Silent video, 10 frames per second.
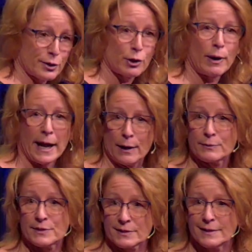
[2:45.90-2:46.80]
you to the
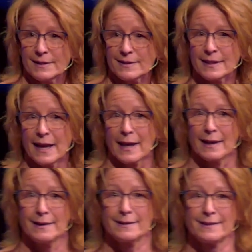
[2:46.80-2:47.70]
ground to get
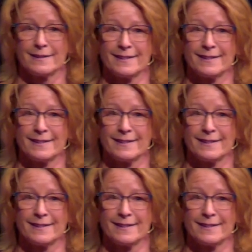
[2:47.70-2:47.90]
it.